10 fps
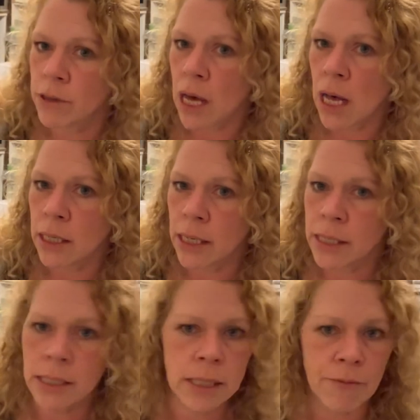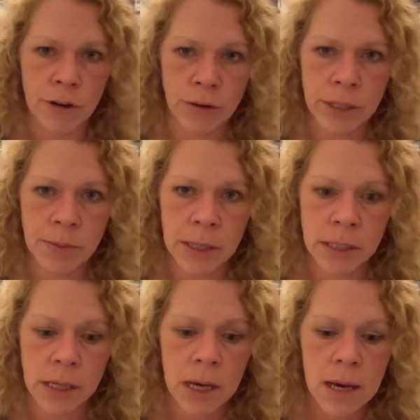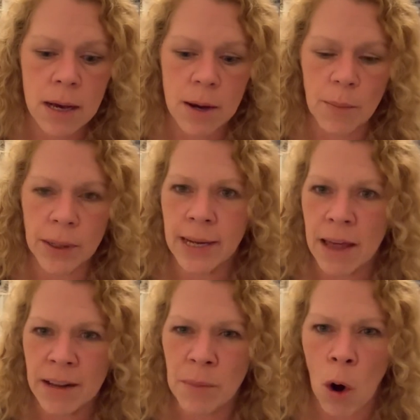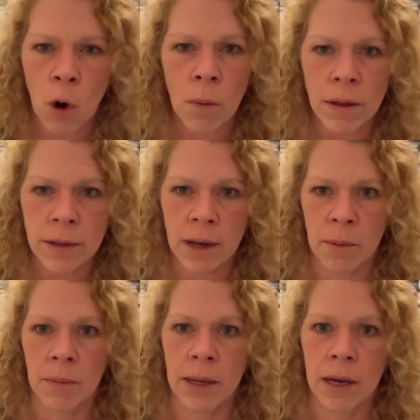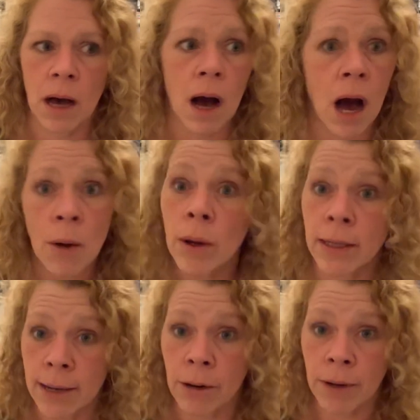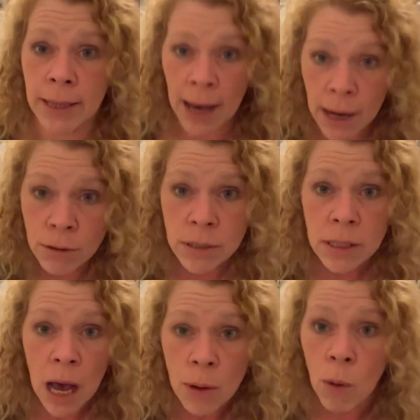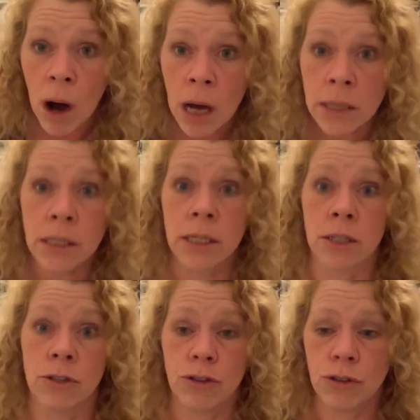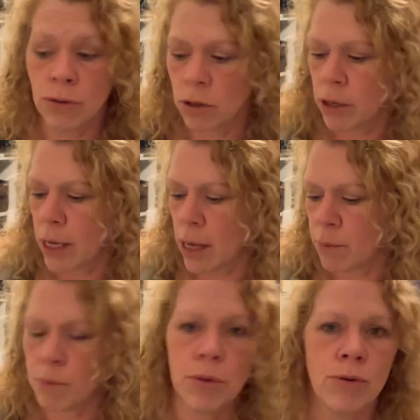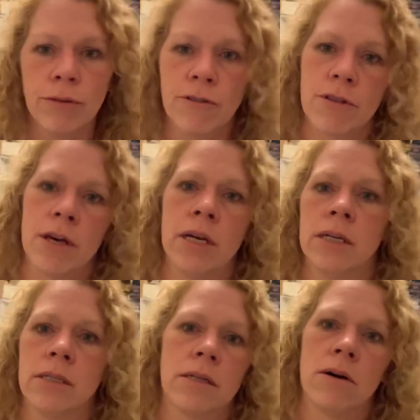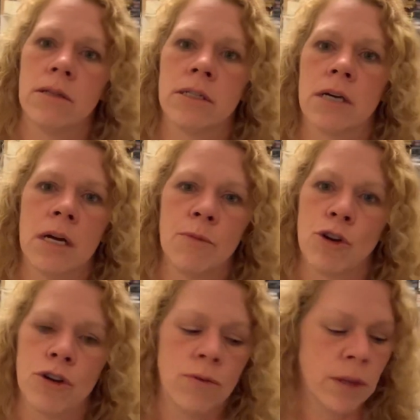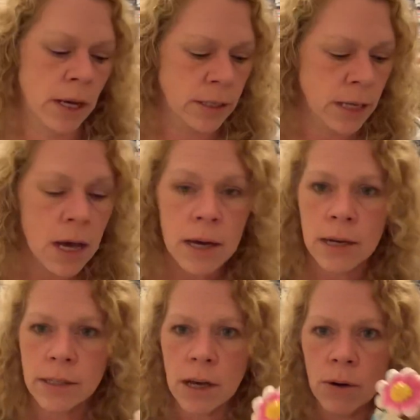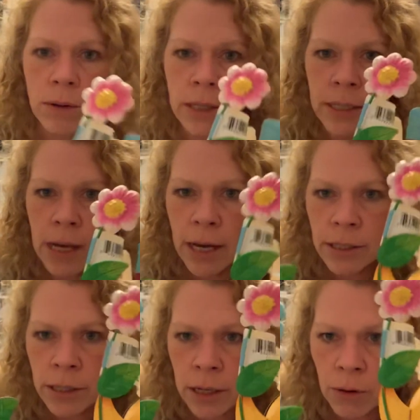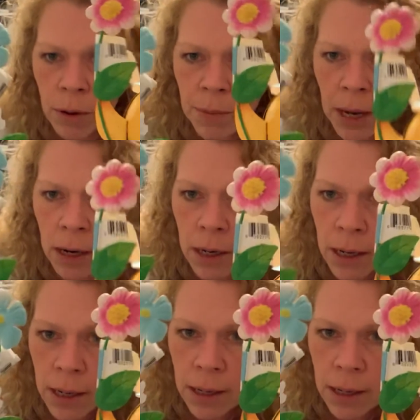for the holidays except for Christmas. But now that I'm home all the time, I'm like, I want to decorate the house. I want to look at beautiful things all the time or cute things. So these guys are going to go up there.